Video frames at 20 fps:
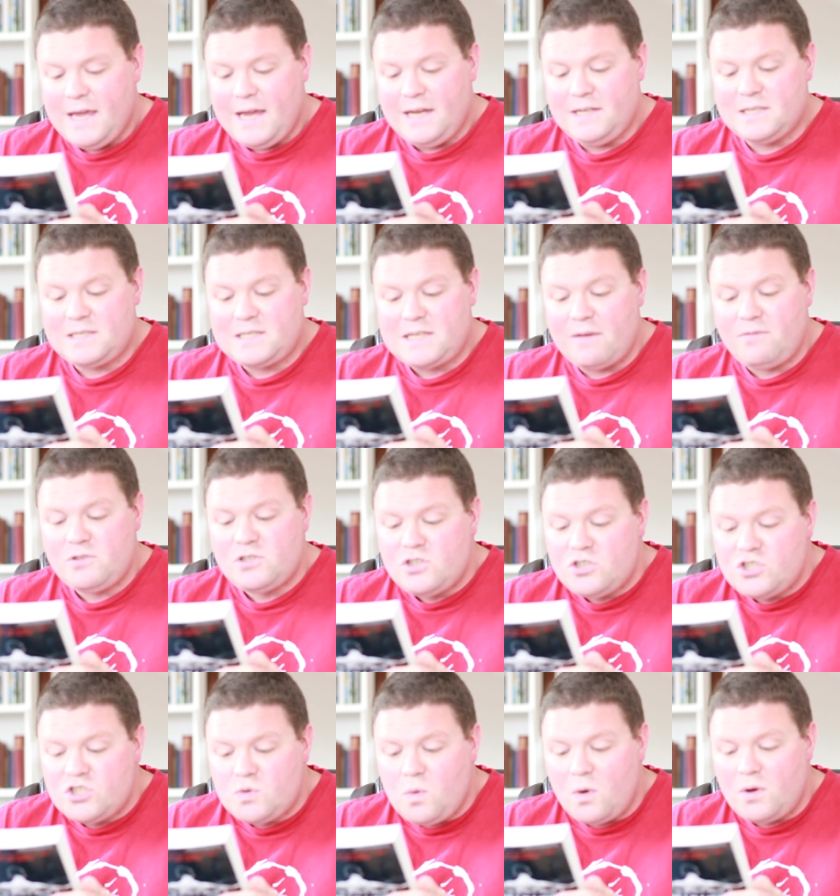he discovers a
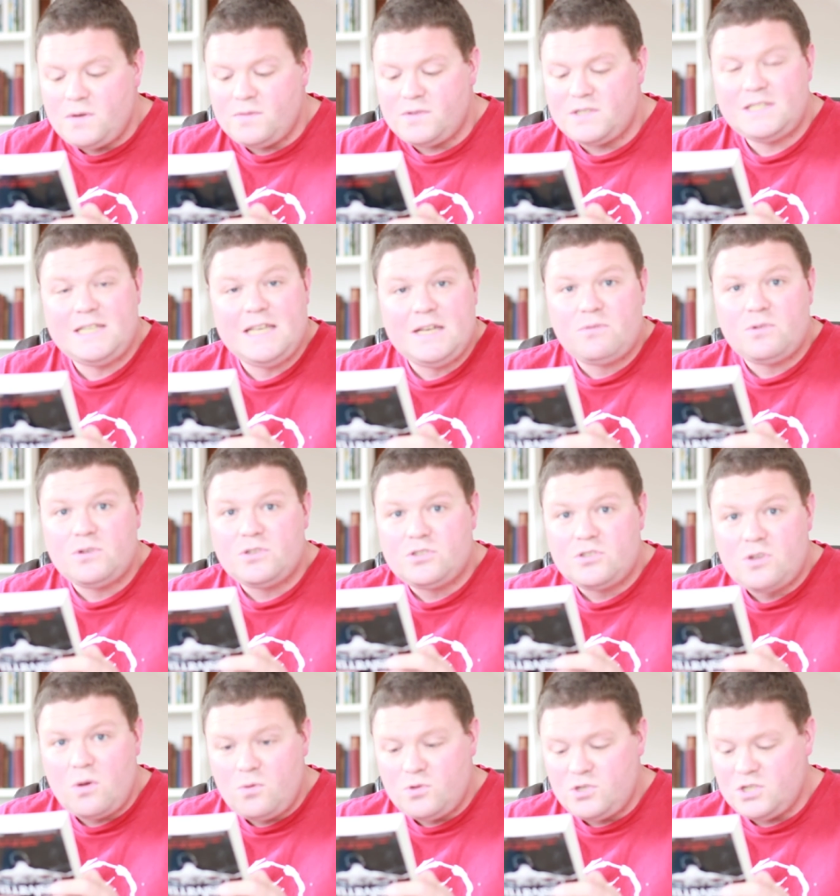squad of secret
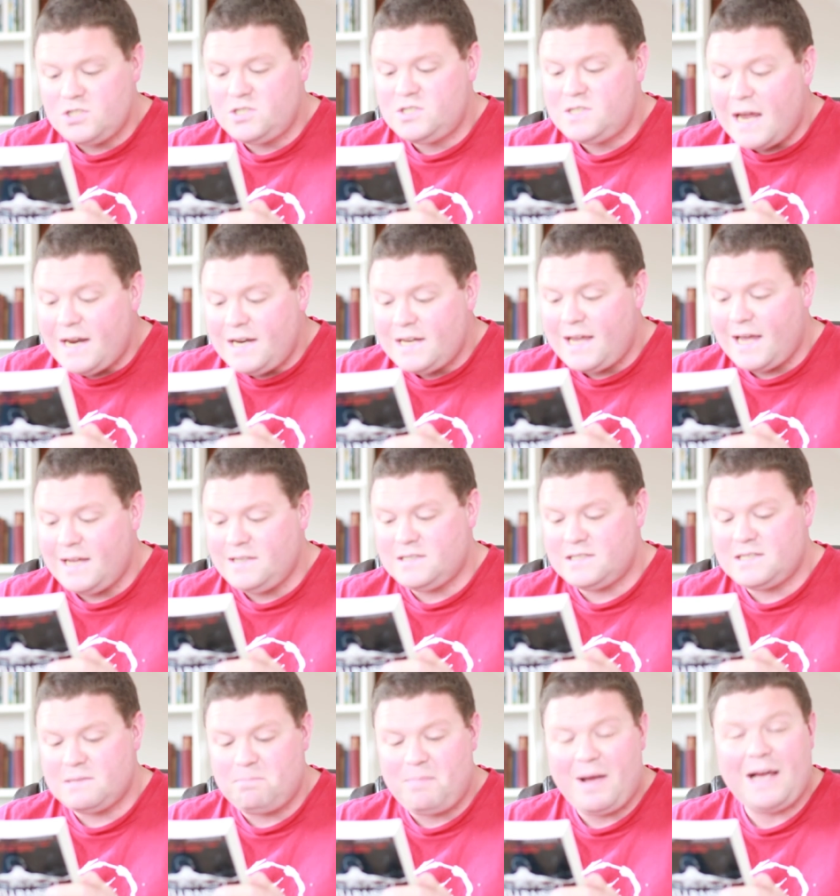soldiers
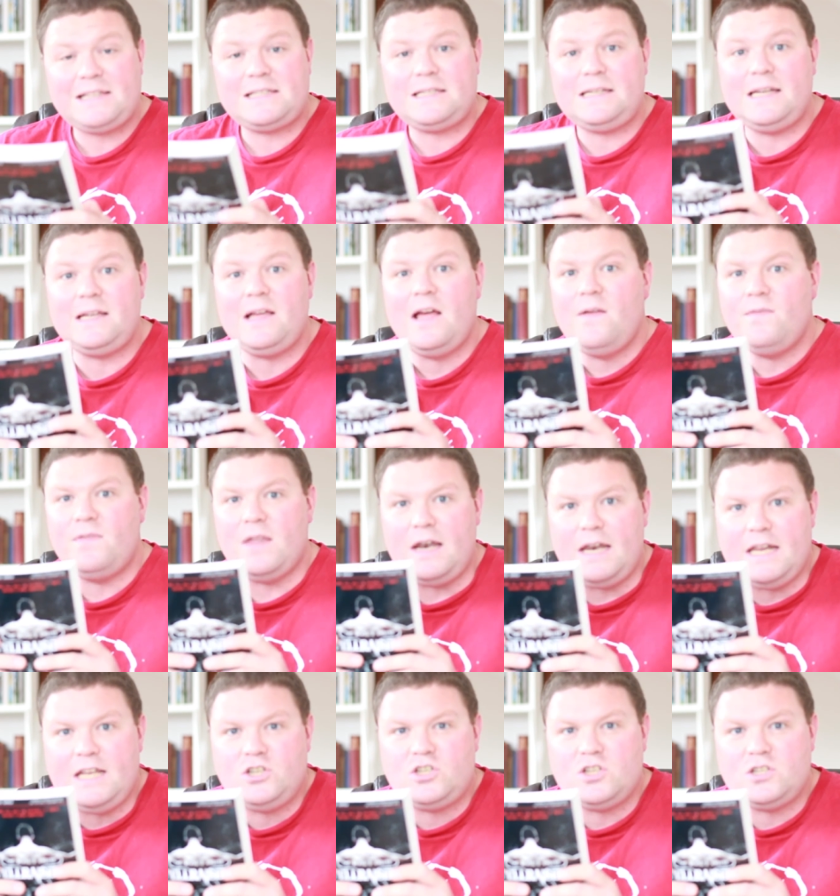dedicated to battling the
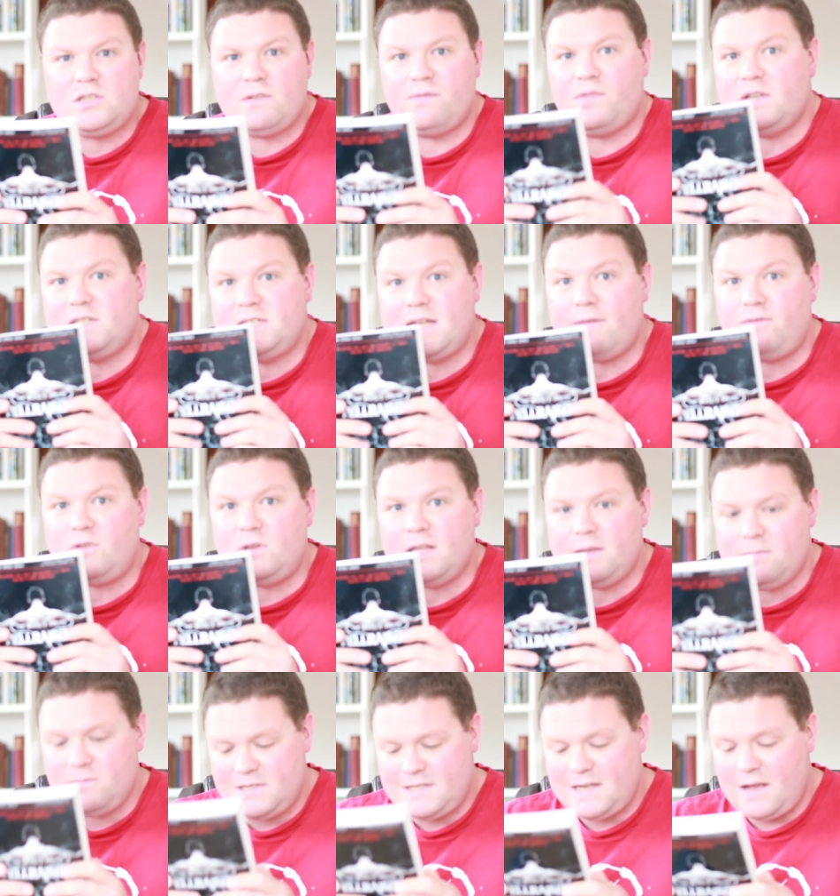legions of the devil
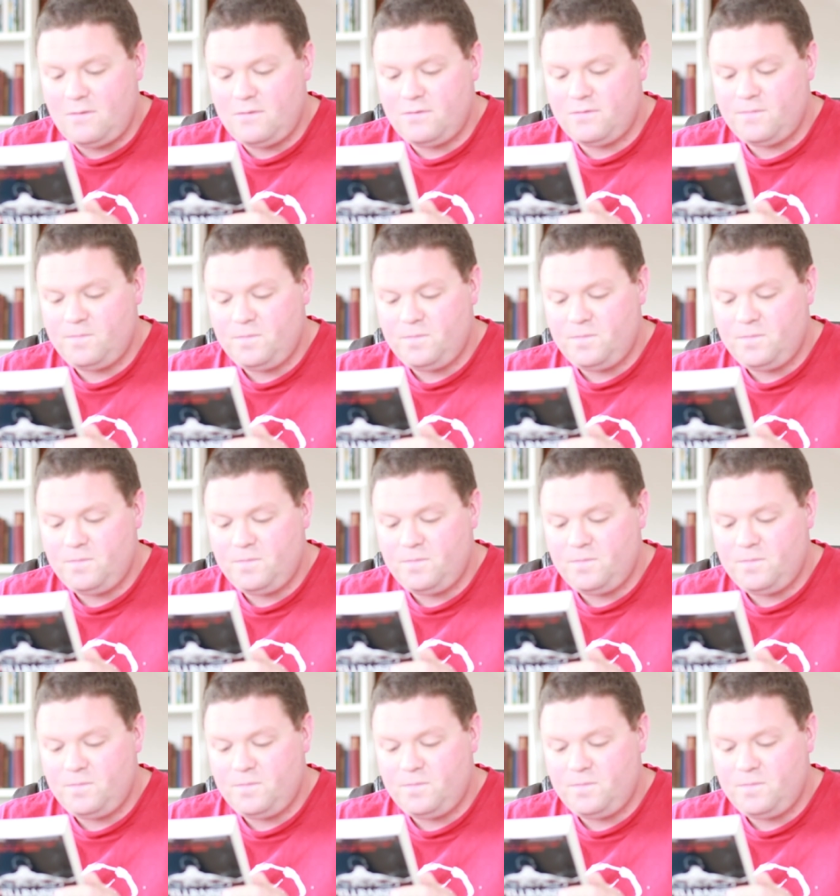himself.